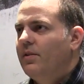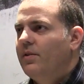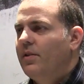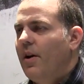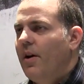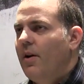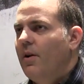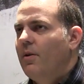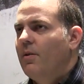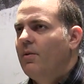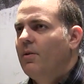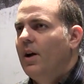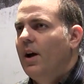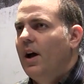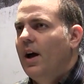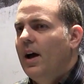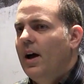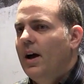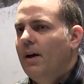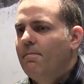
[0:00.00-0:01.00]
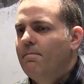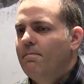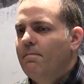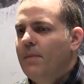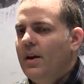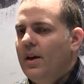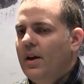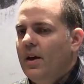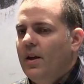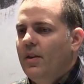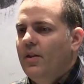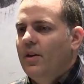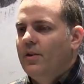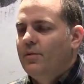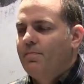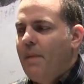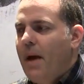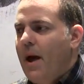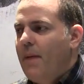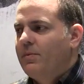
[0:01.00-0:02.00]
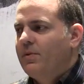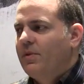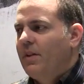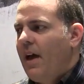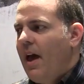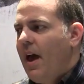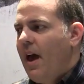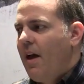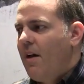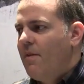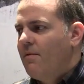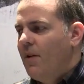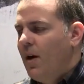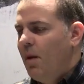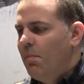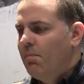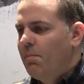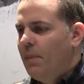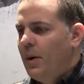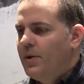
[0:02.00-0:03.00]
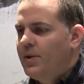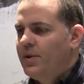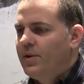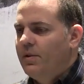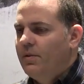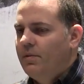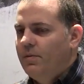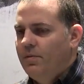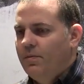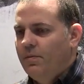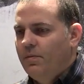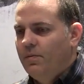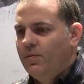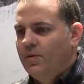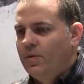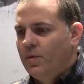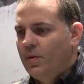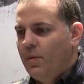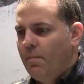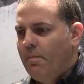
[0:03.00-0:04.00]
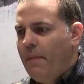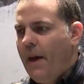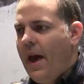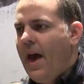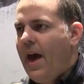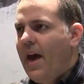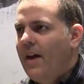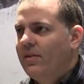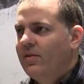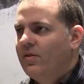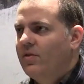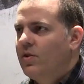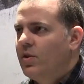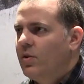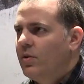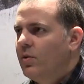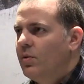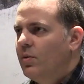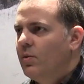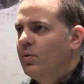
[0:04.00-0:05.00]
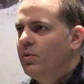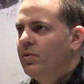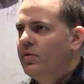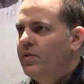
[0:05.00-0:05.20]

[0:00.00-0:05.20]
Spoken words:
So there's maps that have a bunch of sort of paths to,